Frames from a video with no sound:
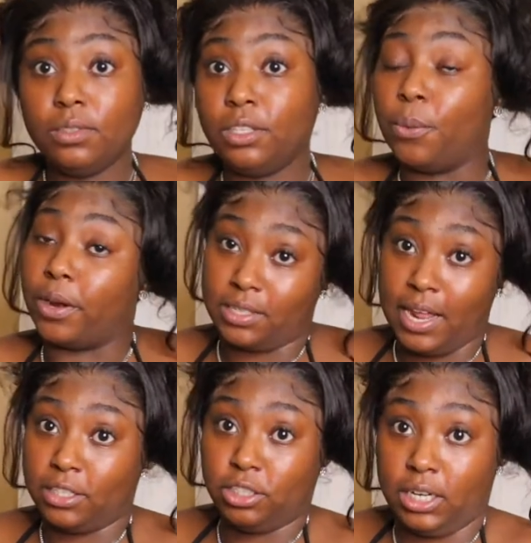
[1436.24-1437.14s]
you are
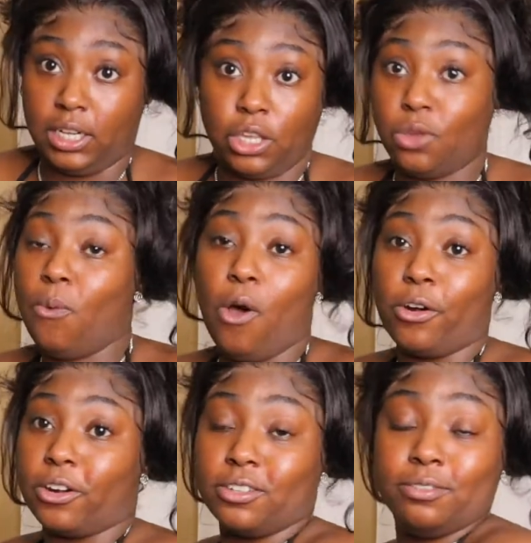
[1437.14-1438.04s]
snatched, honey. You
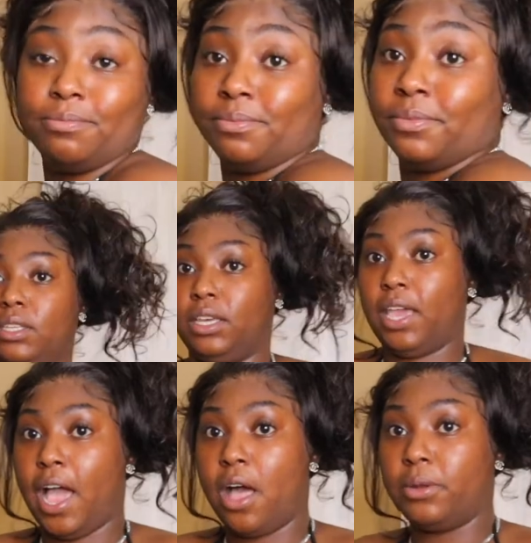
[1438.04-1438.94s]
are. The
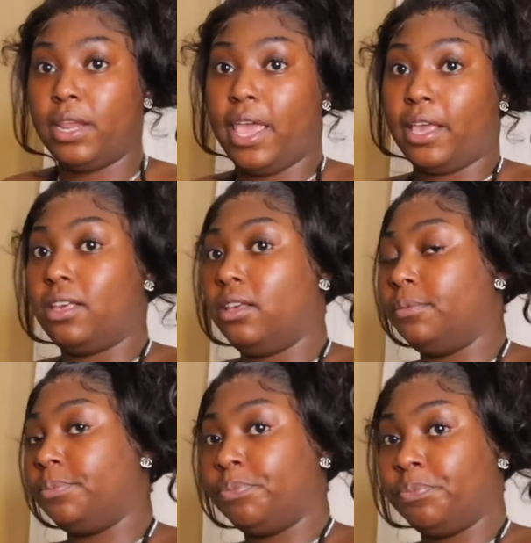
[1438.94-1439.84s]
cow neck,
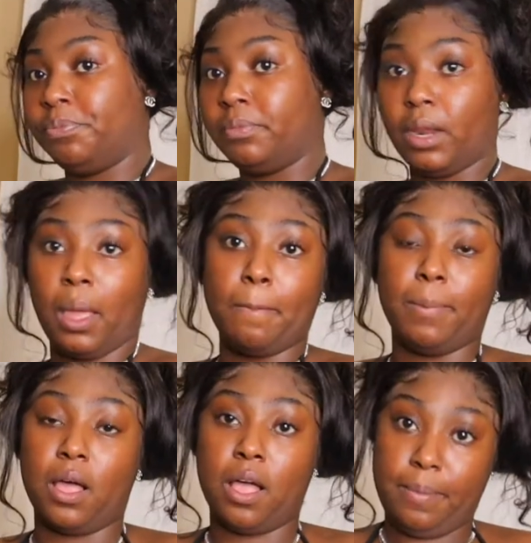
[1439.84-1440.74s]

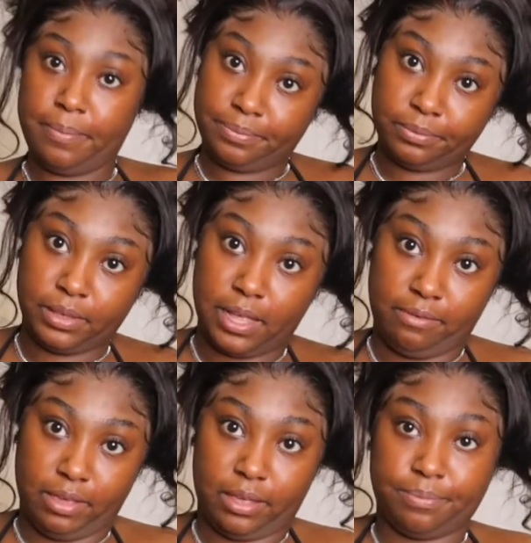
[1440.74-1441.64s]
bomb,
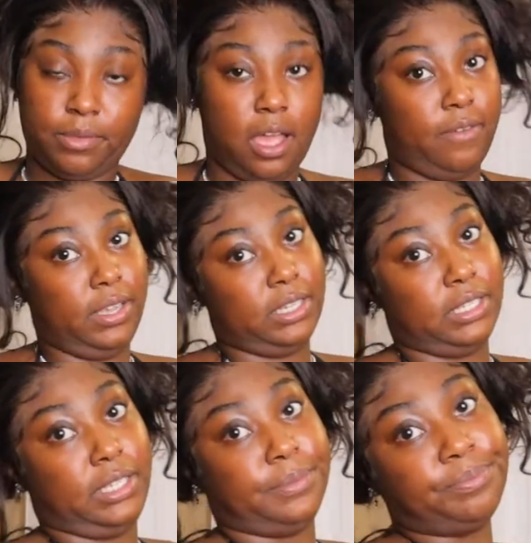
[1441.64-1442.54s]
love it,
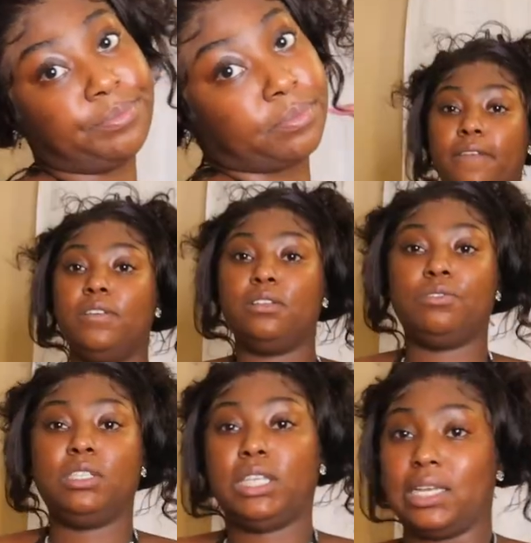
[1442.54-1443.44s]
obviously. It feels
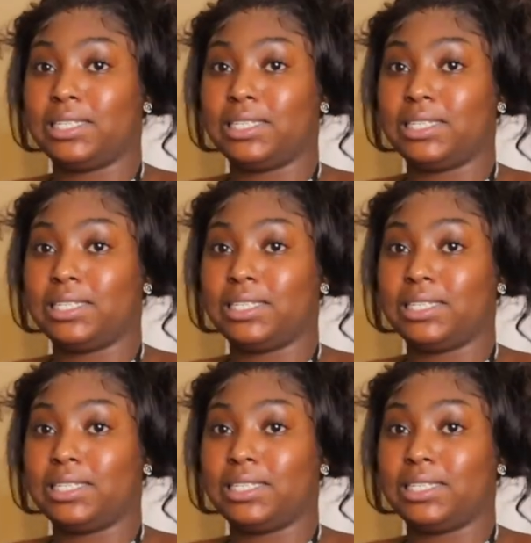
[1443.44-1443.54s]
really like